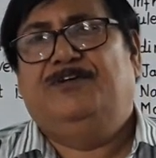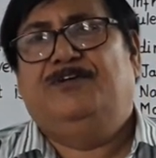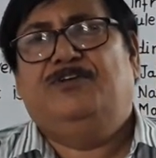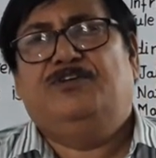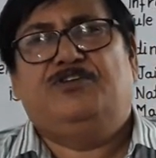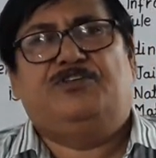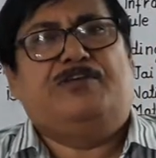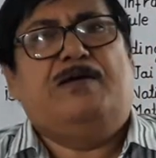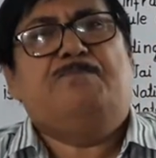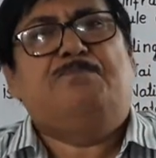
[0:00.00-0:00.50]

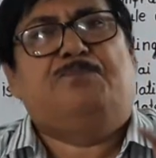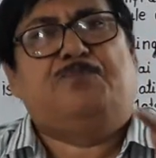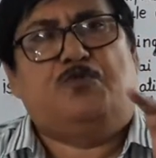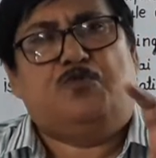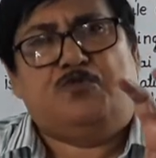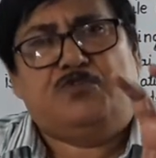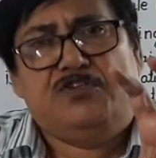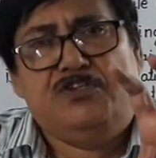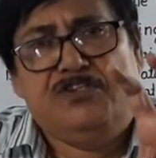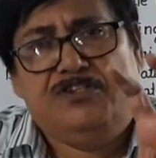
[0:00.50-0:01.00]
Some
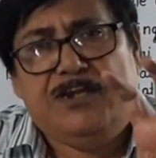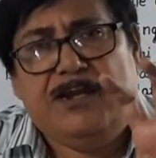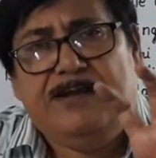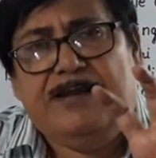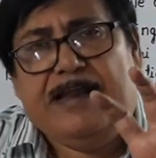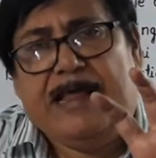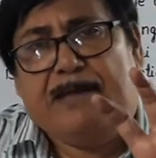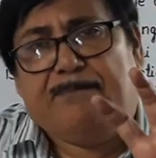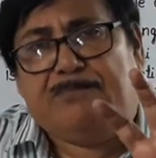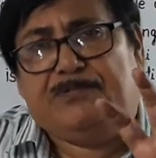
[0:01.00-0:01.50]
procedural
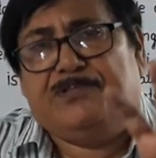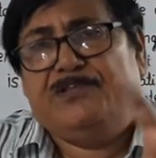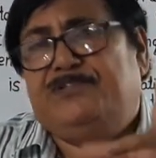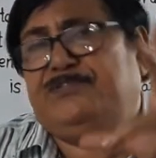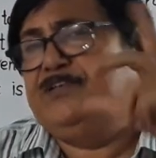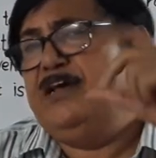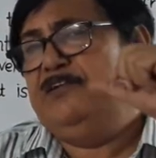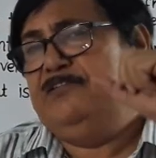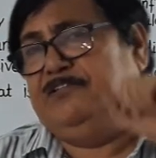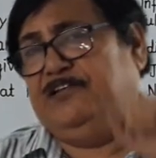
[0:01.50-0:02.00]
lapses
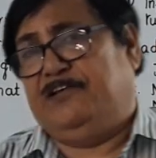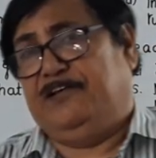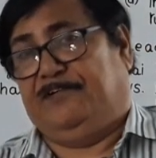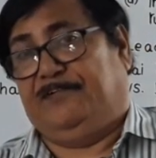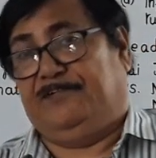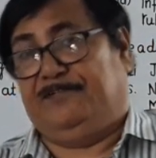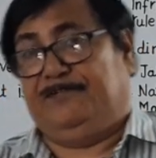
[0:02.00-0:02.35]
are there.